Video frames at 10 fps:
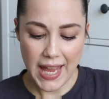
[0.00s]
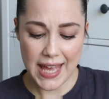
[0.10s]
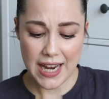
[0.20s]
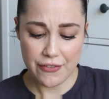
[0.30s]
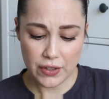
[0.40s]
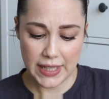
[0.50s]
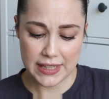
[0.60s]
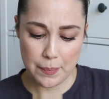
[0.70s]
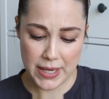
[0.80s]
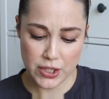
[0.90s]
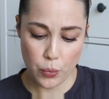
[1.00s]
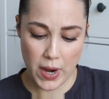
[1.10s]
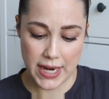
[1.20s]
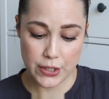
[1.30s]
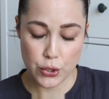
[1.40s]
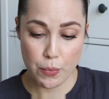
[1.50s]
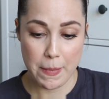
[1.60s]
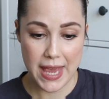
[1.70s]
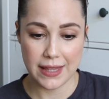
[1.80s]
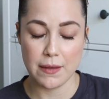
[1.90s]
And I feel like the best way to
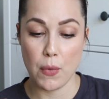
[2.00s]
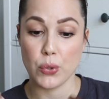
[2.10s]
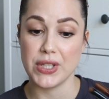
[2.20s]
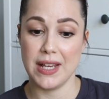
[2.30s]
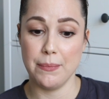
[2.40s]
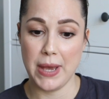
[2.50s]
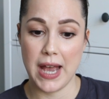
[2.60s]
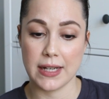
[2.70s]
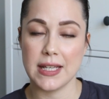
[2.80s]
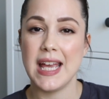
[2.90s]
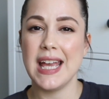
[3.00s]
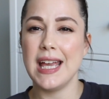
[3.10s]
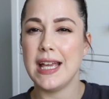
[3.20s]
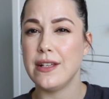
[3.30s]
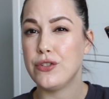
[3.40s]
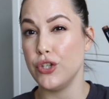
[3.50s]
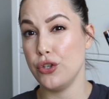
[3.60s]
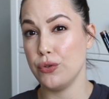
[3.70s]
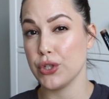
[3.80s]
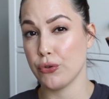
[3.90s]
make the most impact is to
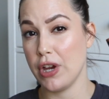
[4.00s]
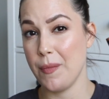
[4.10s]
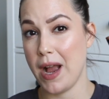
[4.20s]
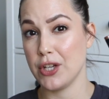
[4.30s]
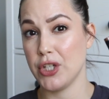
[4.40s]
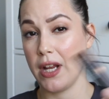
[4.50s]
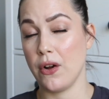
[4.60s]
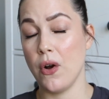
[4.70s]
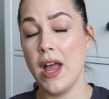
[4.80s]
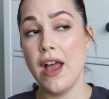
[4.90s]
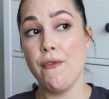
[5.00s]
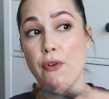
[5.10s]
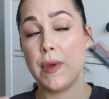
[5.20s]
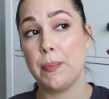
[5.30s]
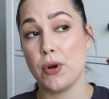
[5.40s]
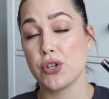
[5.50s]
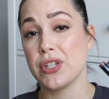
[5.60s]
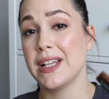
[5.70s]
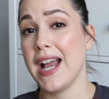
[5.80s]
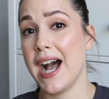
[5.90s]
use a cream eyeshadow. For me
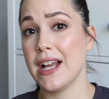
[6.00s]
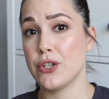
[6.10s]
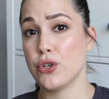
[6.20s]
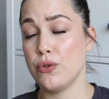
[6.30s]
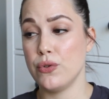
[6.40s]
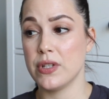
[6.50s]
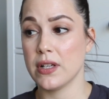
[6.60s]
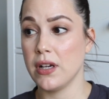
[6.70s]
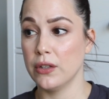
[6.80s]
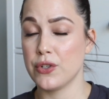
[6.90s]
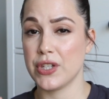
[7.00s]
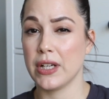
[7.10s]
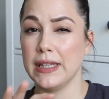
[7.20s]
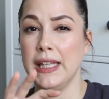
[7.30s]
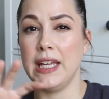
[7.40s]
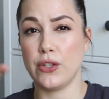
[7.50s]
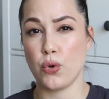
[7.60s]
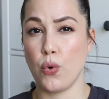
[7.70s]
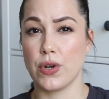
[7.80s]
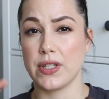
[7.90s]
personally, I choose colors that lean
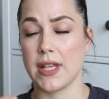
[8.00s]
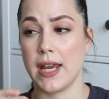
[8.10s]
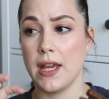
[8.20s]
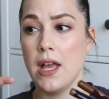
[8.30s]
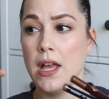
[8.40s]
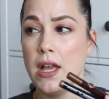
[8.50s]
towards like